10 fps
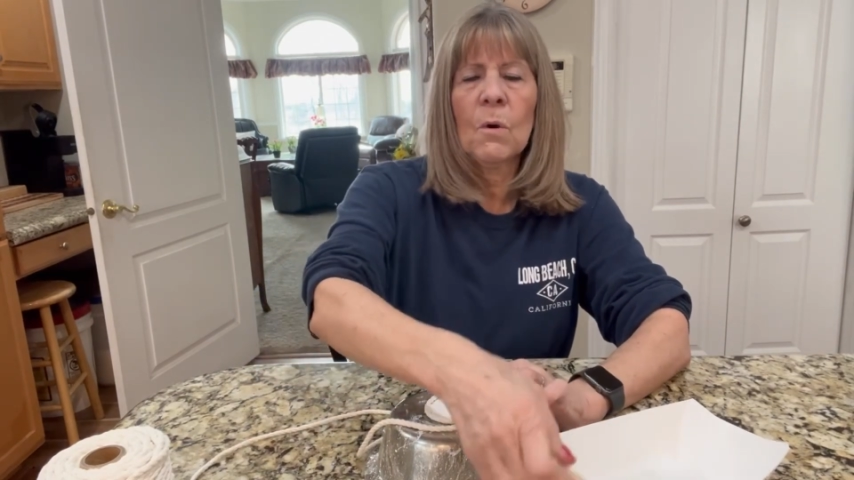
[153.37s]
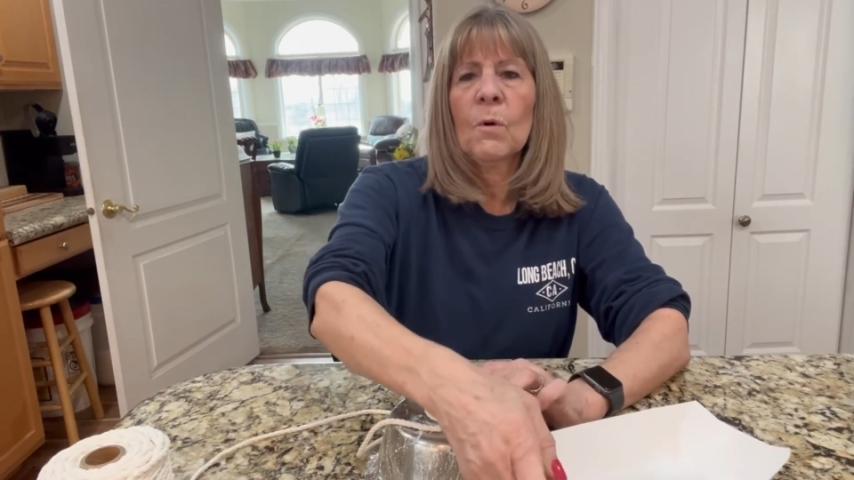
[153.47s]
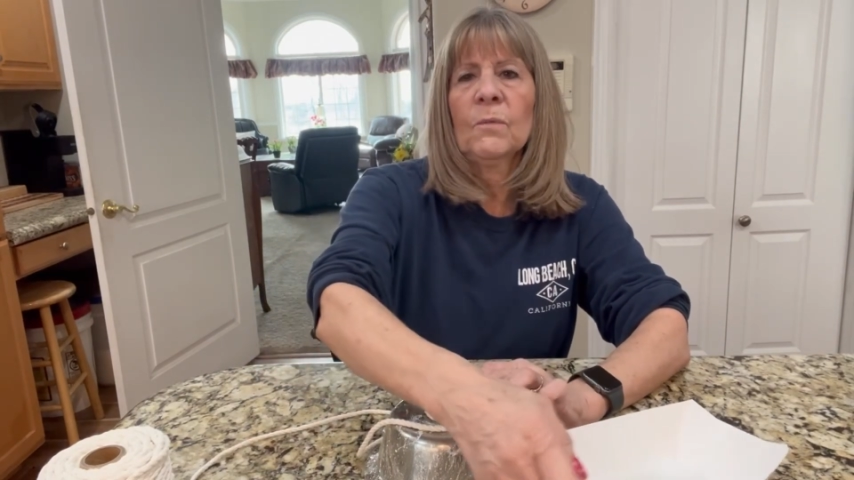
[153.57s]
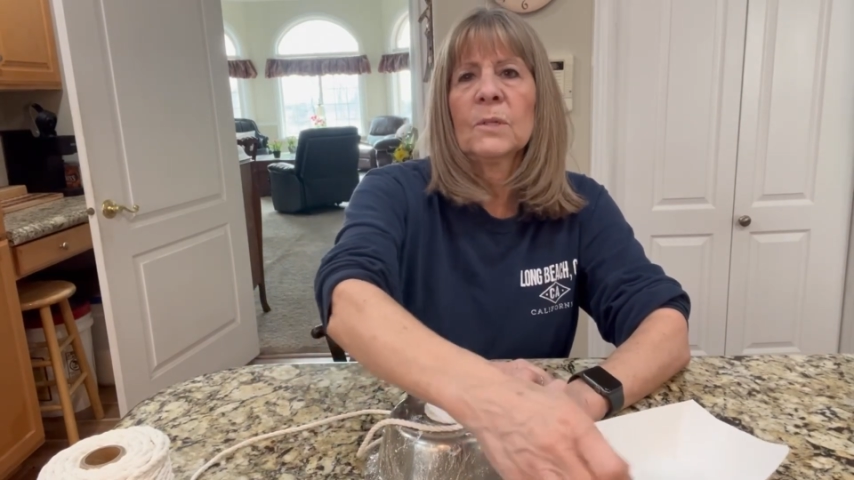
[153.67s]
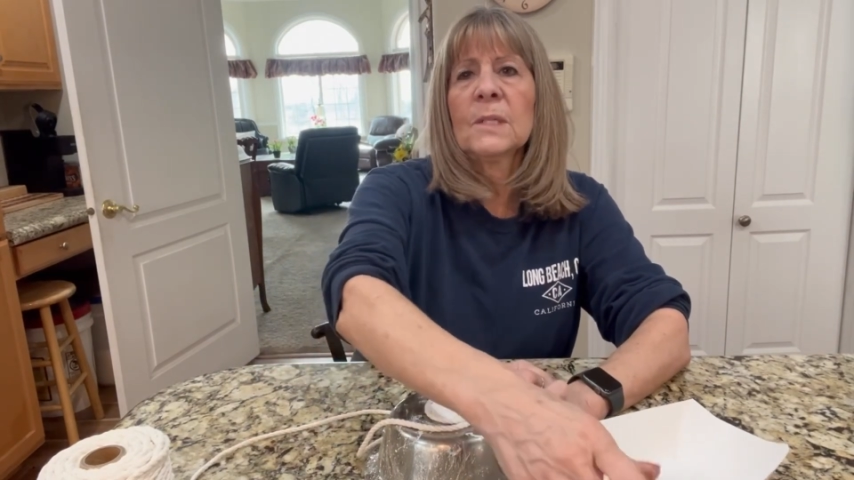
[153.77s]

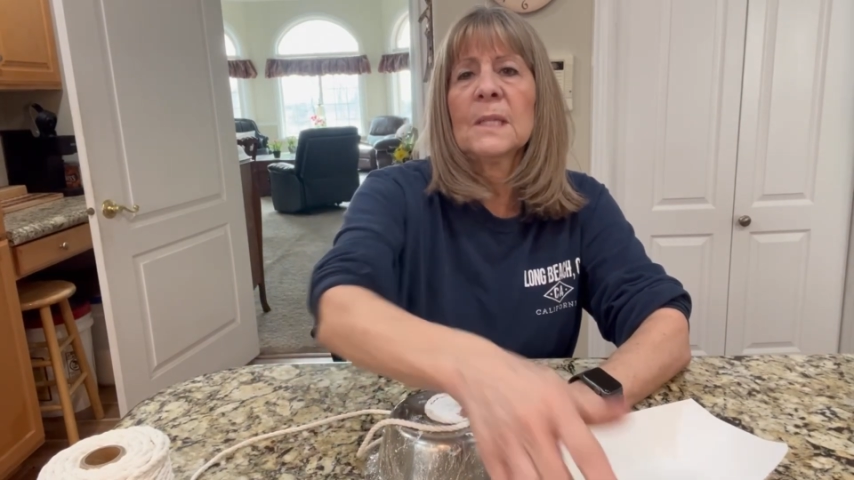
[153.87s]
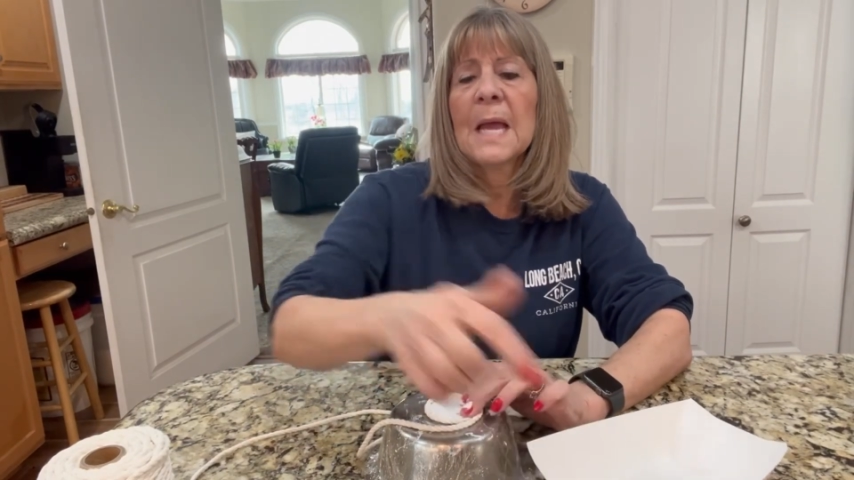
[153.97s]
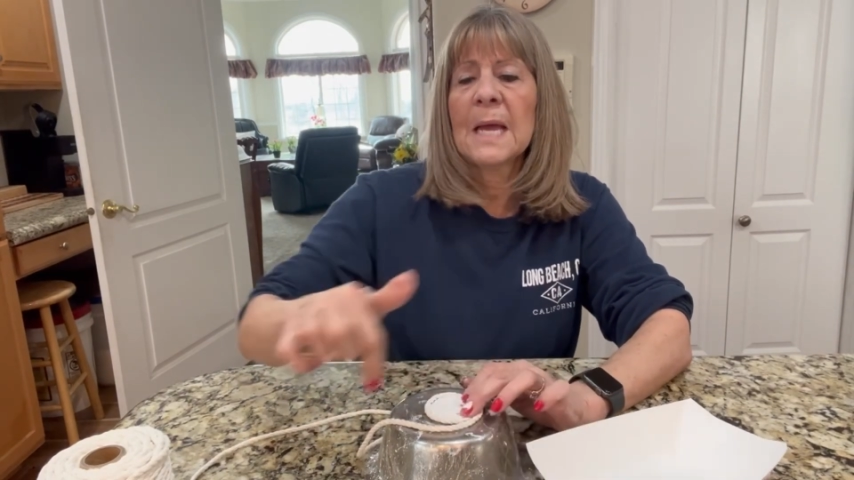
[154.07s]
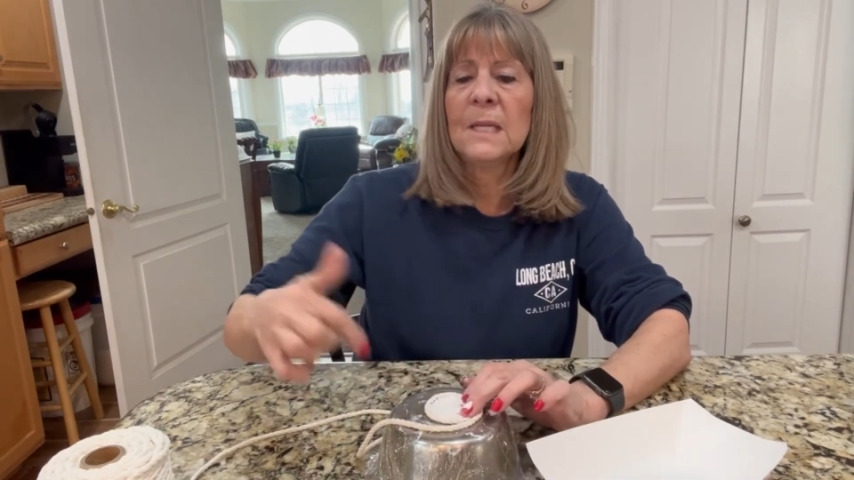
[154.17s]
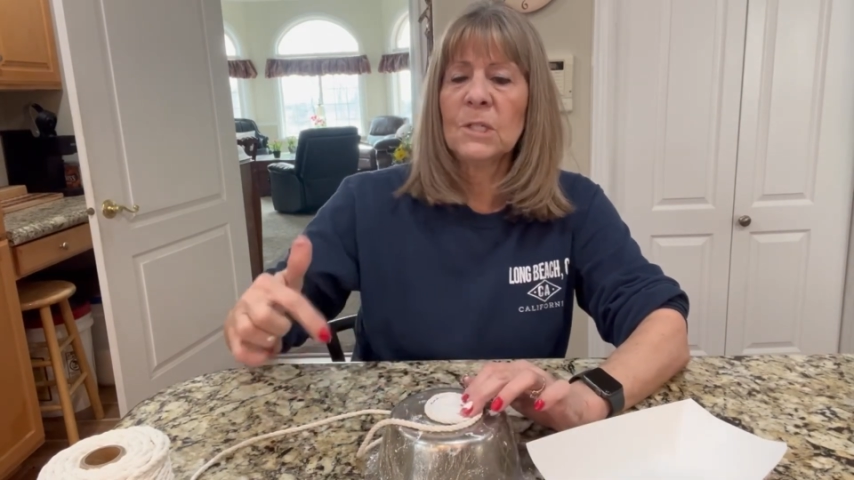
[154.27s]
over to
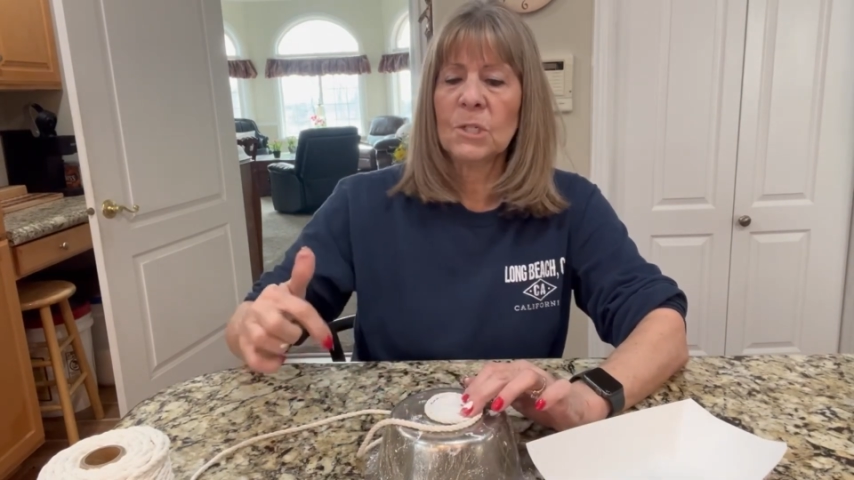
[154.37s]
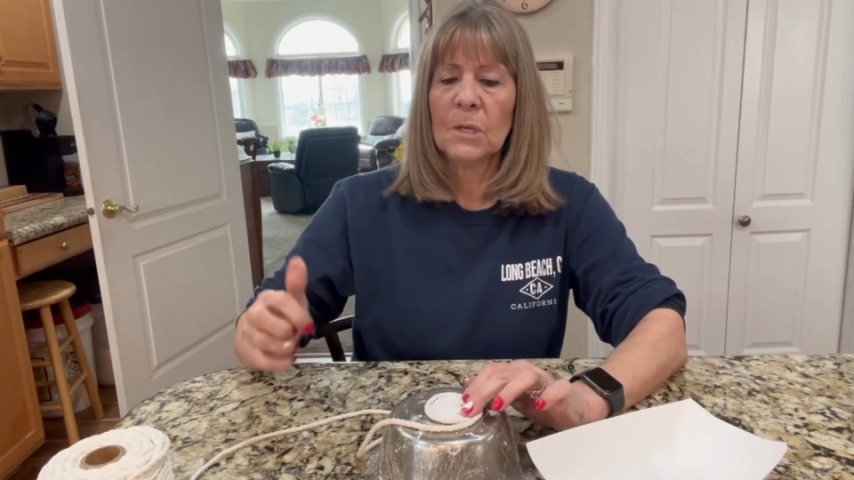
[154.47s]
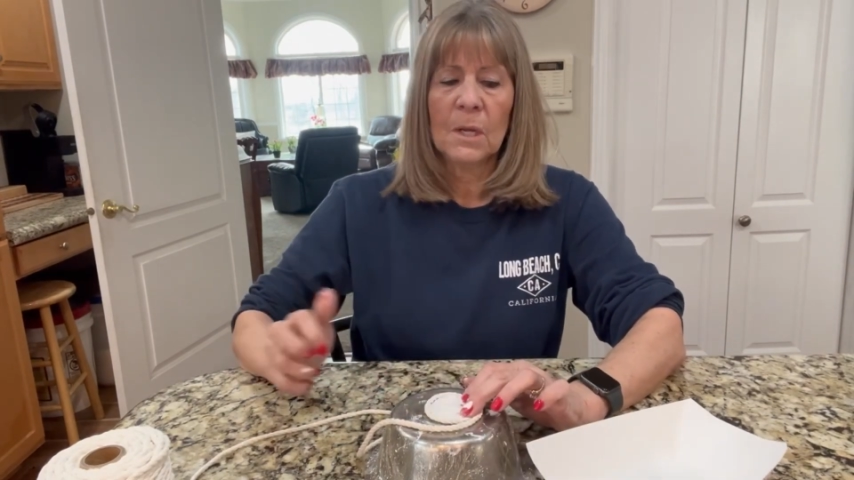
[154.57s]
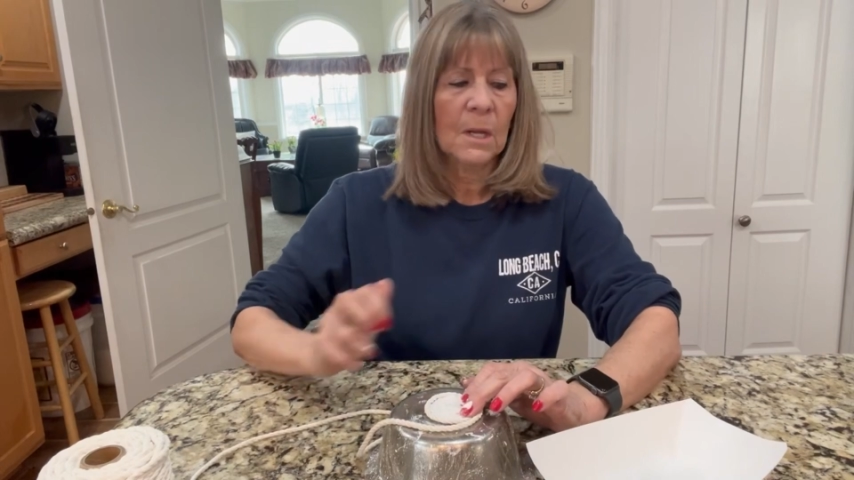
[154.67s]
the edge,